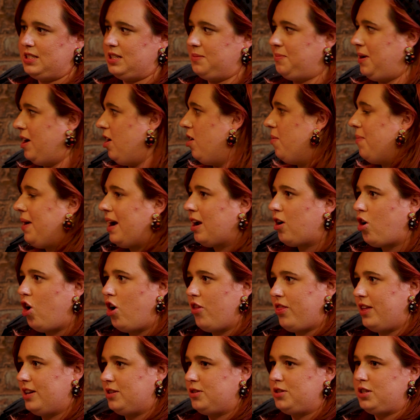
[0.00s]
I'm like, oh my
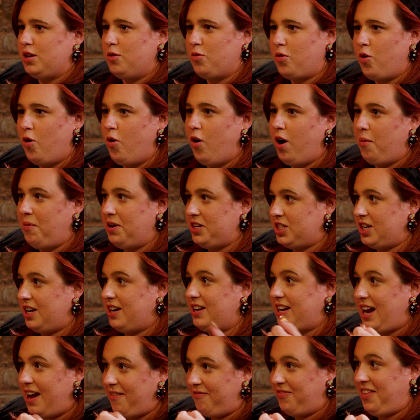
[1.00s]
god, that's so cool. I wish I
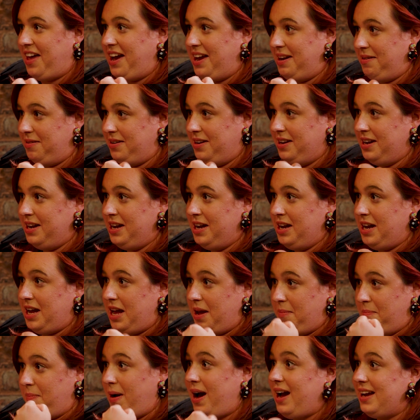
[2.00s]
could have that
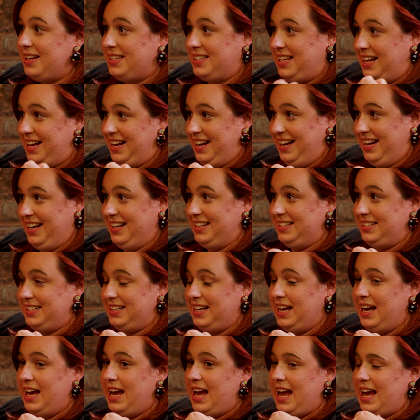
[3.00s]
in my size.
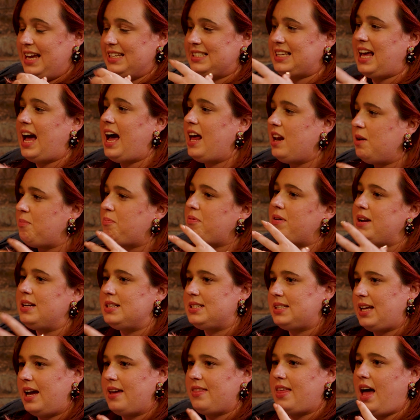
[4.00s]
It's kind of
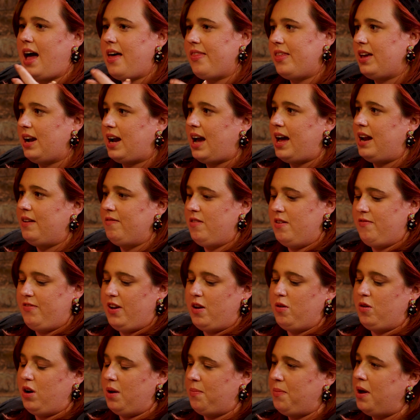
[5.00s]
prints like that kind of
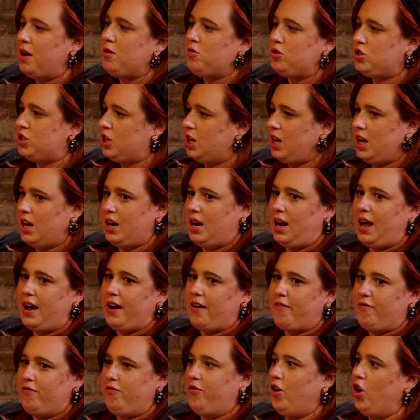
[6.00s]
evoke emotion,
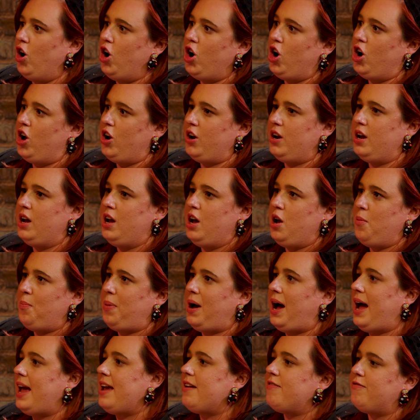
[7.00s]
like fun,
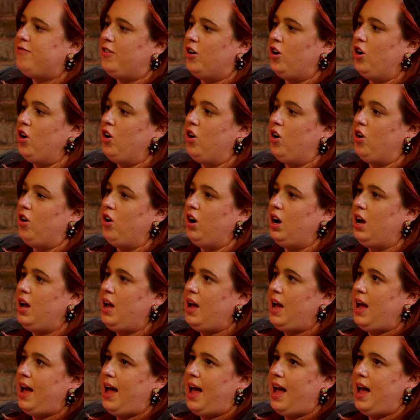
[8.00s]
playful,
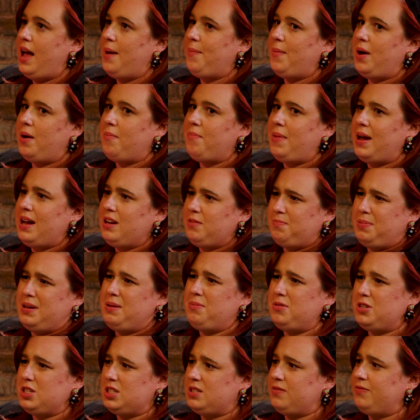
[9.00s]
and make
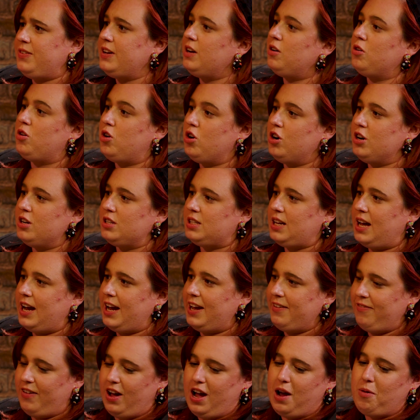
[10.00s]
people just feel good. Like
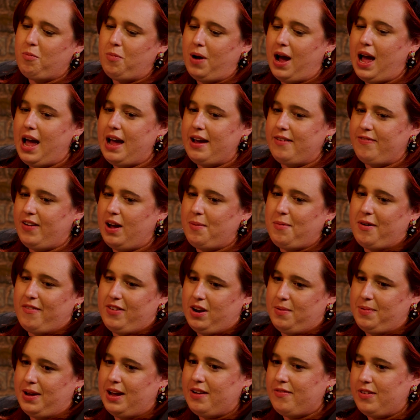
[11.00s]
if I'm having
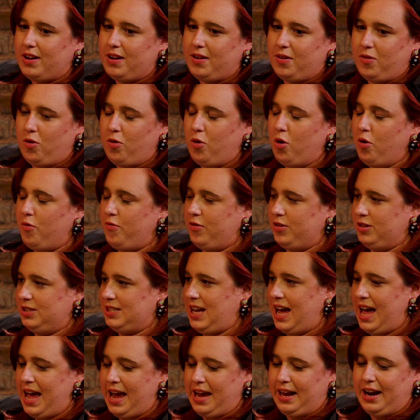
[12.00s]
a bit of an awful
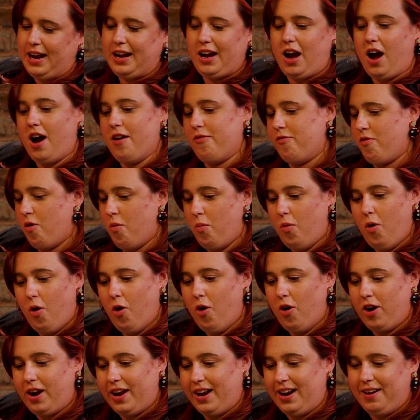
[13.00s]
day and I go out for a
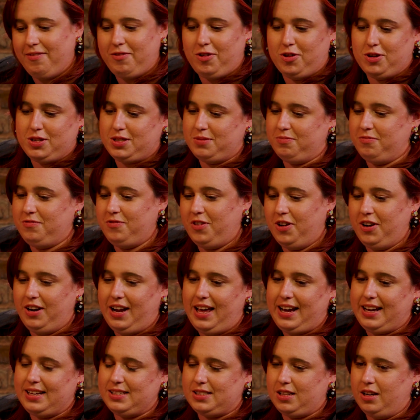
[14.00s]
walk and I've got some fun
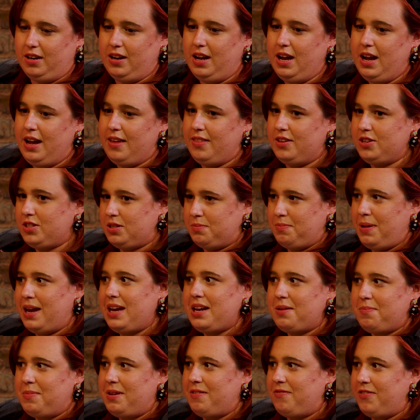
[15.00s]
leggings on, they just
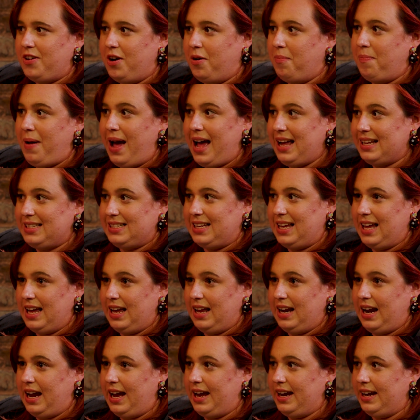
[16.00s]
make me feel
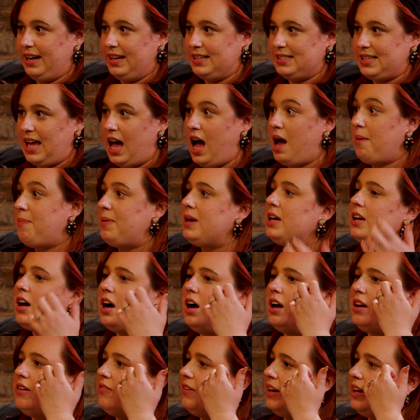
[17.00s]
better. Like it's happy
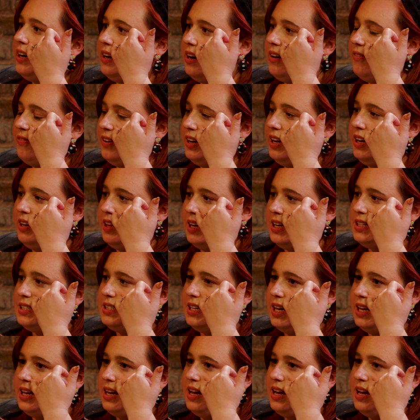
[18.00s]
clothing. I think that's it.